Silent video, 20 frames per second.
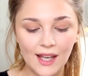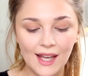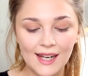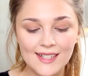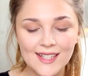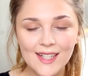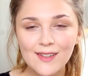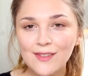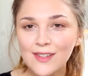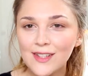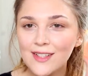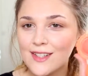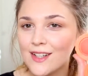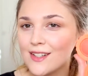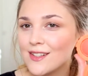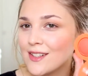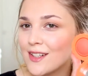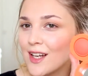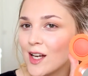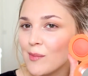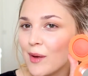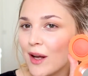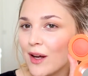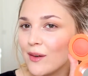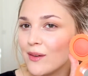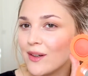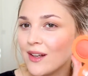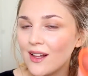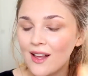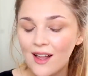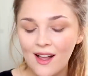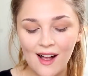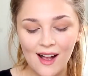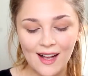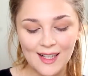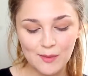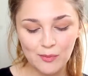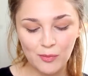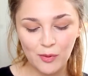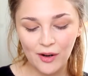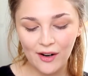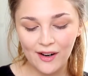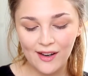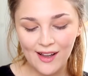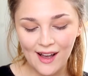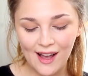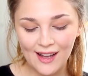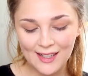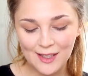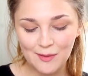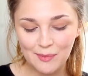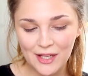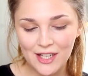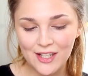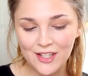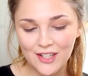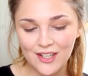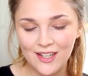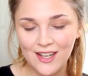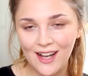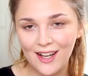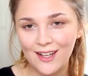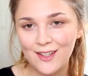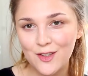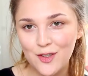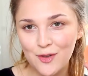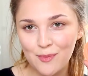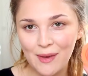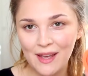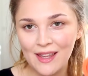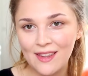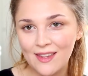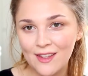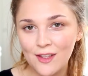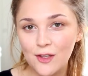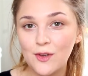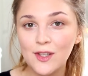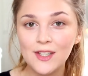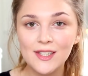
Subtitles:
And it definitely doesn't come out as bright and as peachy as you may think.